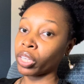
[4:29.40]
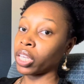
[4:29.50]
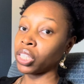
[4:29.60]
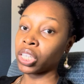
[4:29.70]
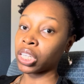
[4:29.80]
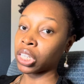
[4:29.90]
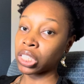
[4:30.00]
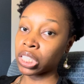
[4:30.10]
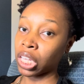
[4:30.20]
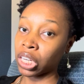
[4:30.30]
He didn't
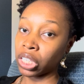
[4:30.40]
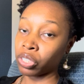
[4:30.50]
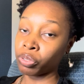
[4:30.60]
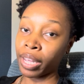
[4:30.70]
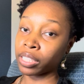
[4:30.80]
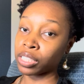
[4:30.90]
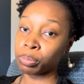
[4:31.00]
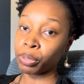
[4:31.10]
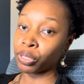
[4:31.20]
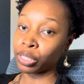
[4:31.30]
understand it. You're not a
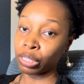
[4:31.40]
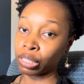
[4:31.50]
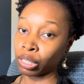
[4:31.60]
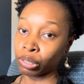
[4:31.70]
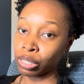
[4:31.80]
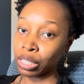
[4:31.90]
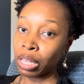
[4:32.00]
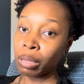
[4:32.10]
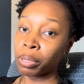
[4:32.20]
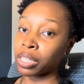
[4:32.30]
conspiracy theorist
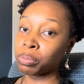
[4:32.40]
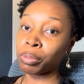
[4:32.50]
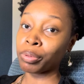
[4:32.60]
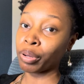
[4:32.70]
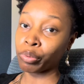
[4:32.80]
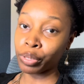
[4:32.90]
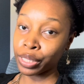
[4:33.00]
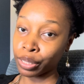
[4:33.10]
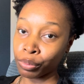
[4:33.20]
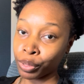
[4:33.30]
because people don't
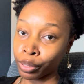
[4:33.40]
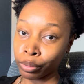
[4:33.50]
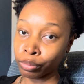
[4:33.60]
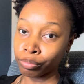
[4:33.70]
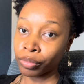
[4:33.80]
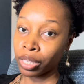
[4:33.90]
question the world.